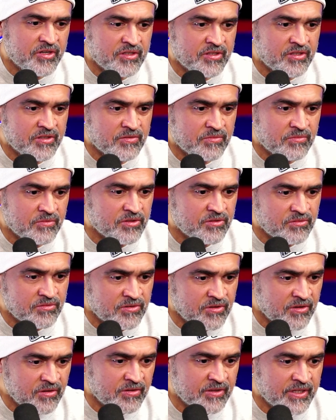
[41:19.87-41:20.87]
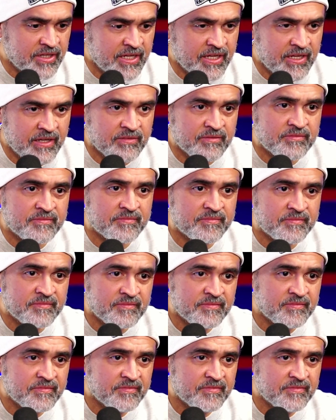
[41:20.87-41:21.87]
just what you're doing now.
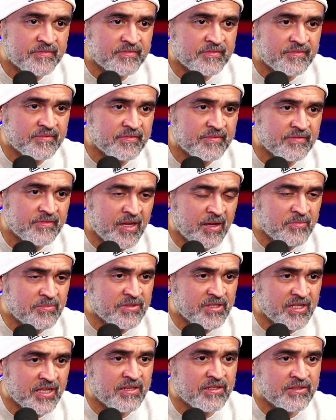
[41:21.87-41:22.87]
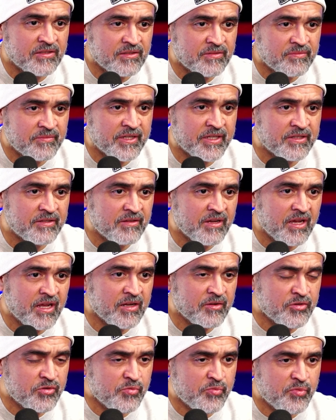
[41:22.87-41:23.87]
I'm telling you, man.
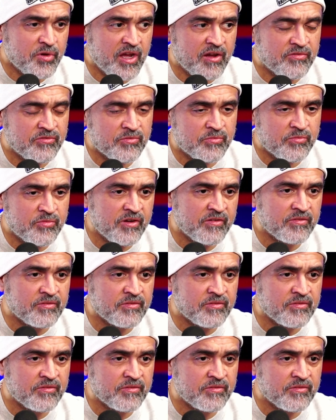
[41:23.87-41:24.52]
You powerful, bro.